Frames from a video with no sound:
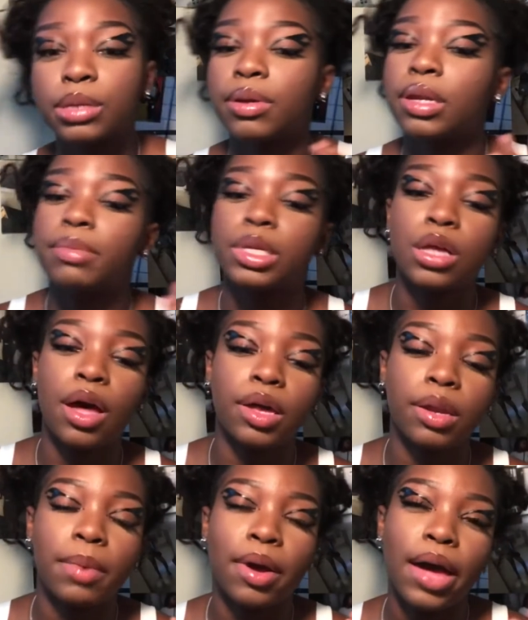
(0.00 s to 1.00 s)
I'm going to be
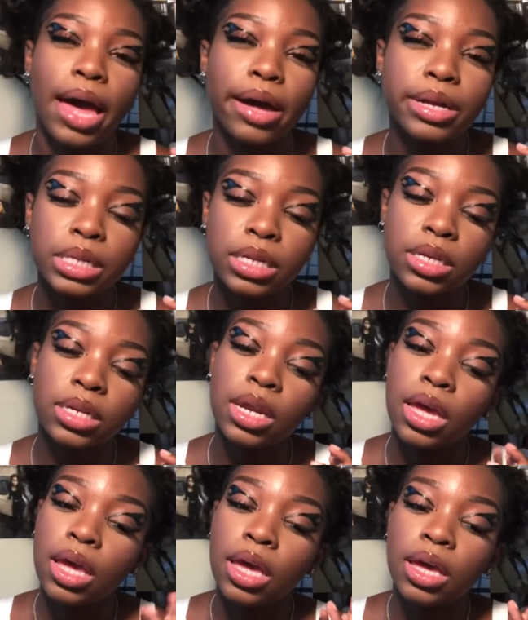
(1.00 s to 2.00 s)
talking about housing,
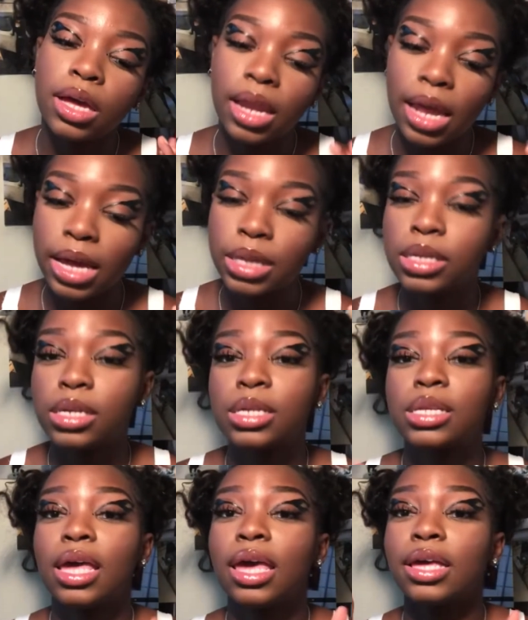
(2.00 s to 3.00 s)

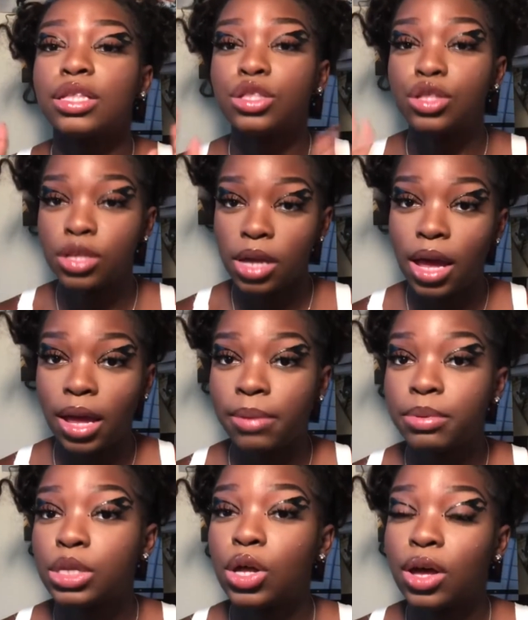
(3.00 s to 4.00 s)
classes, and
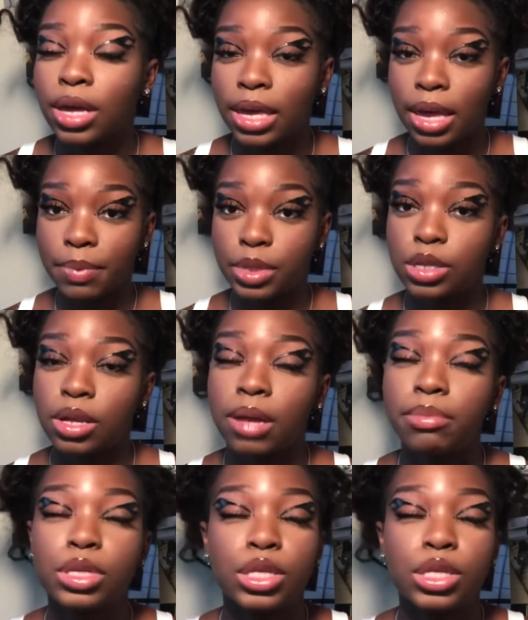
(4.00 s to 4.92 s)
jobs, on-campus jobs.